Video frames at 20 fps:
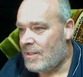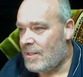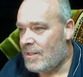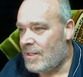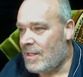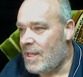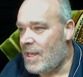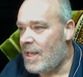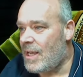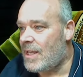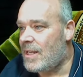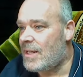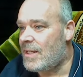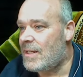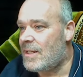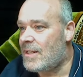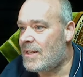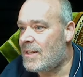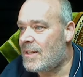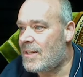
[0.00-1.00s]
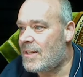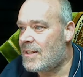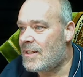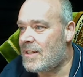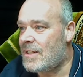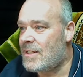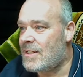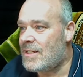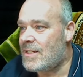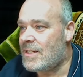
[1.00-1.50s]
and
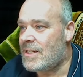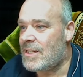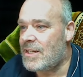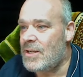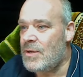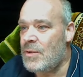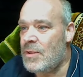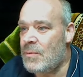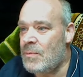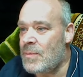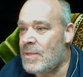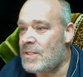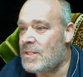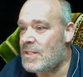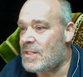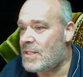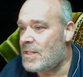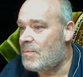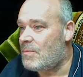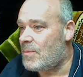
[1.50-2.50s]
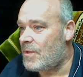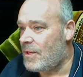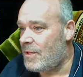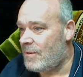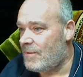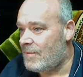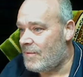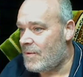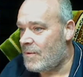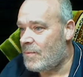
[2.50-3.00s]
to canoe the Mississippi
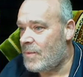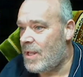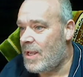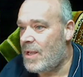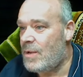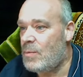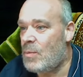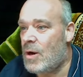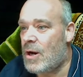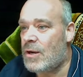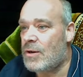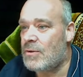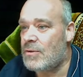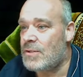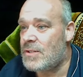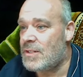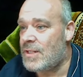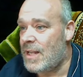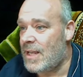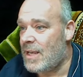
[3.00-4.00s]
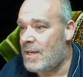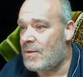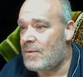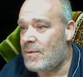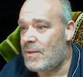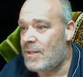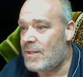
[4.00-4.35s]
from the headwaters down.